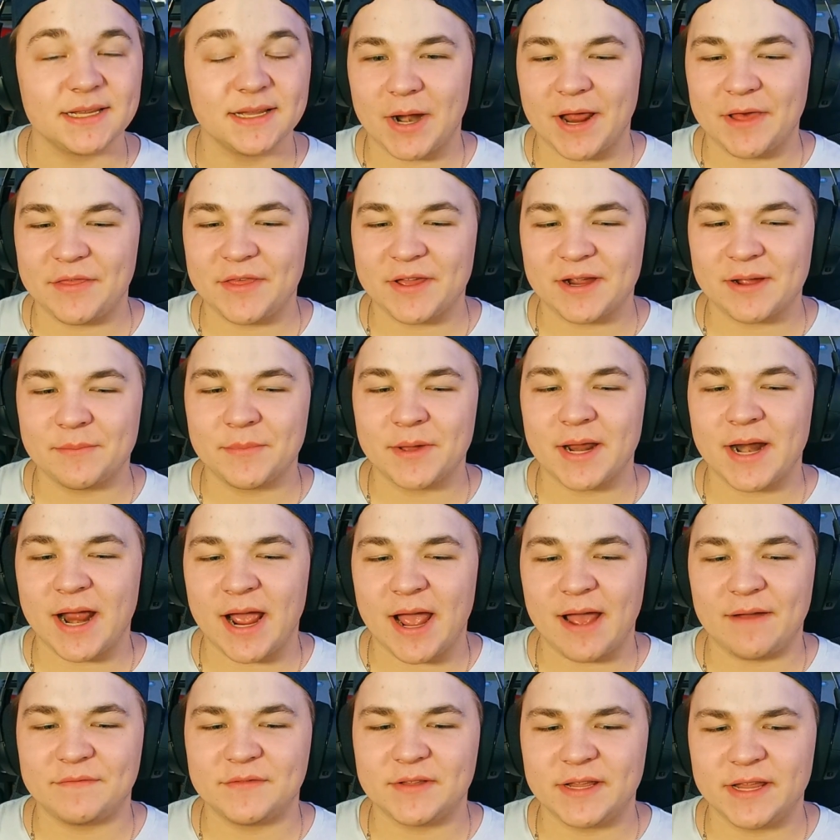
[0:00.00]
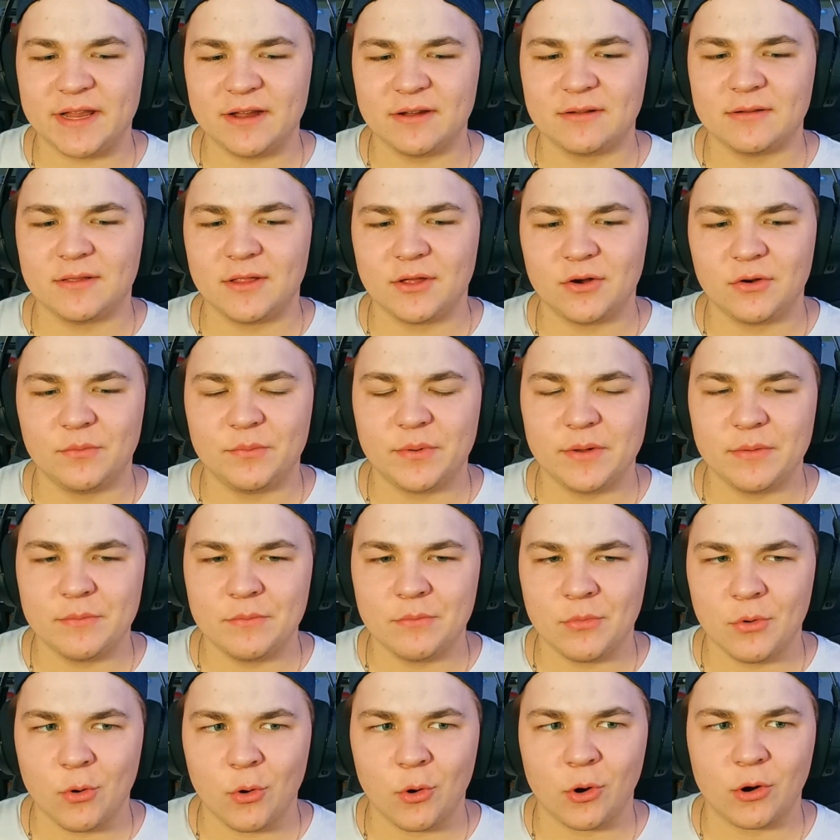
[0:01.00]
But I think I'm gonna have to hear a little bit
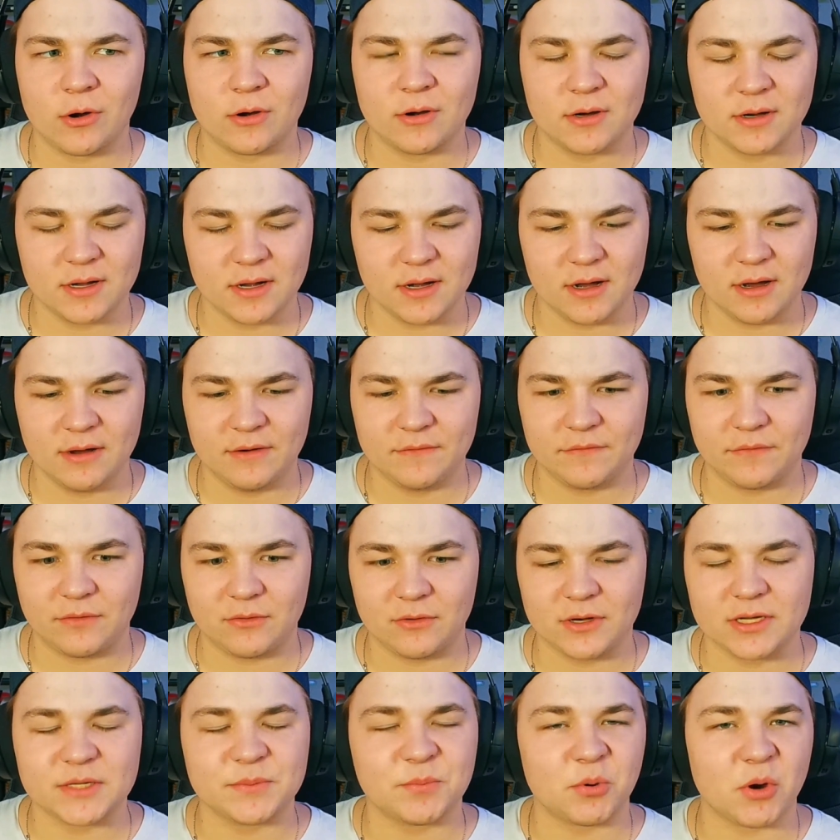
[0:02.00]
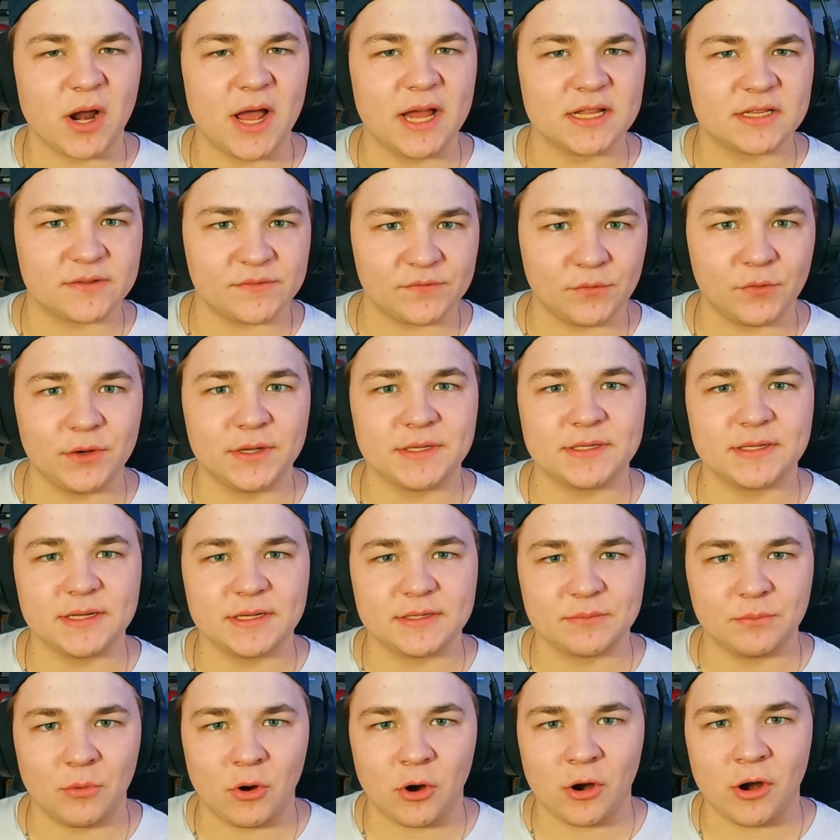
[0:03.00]
more of Chris Pratt's voice
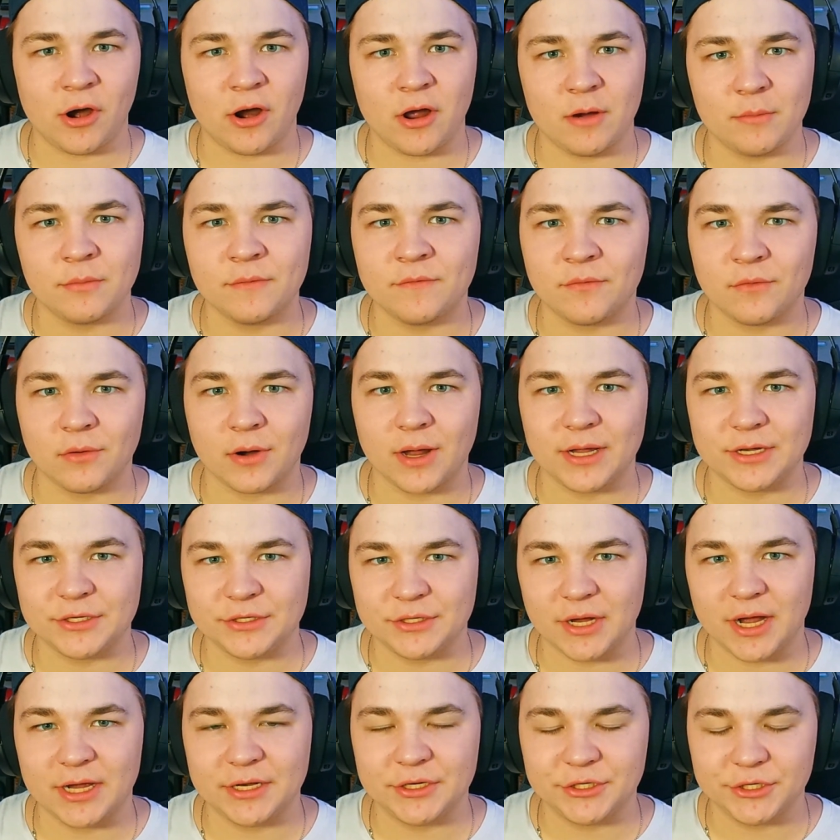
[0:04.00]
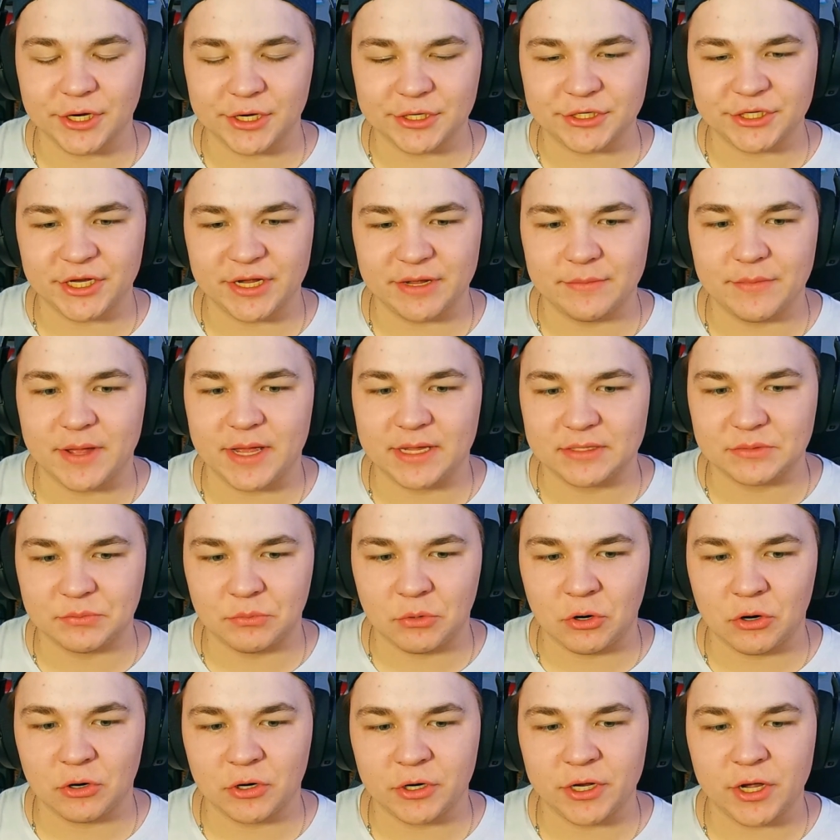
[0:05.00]
as Mario before I, I judge him as
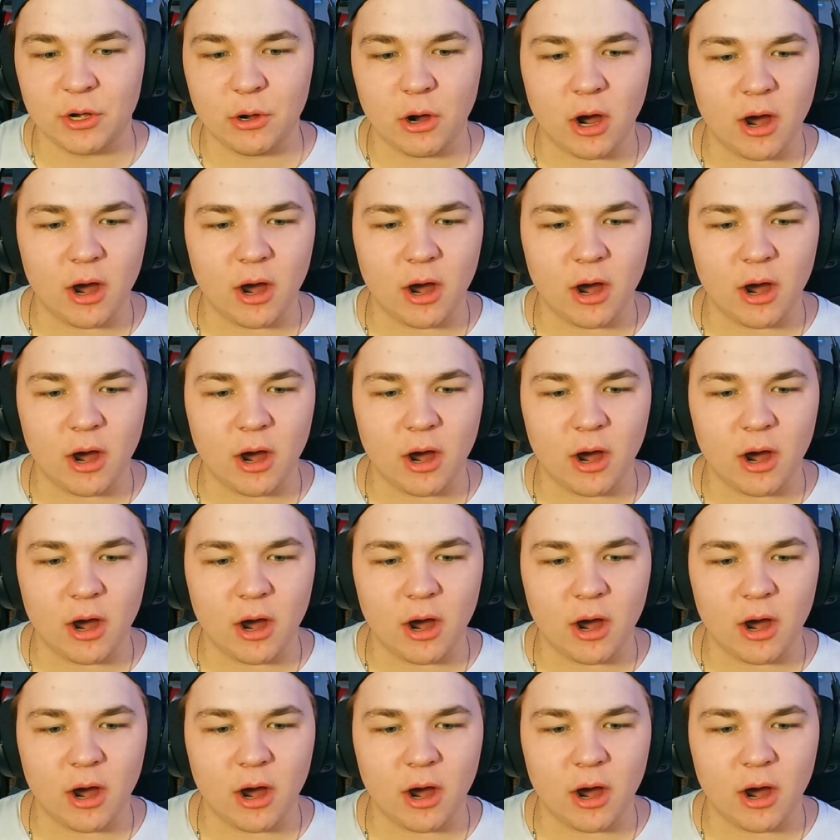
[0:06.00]
Mario.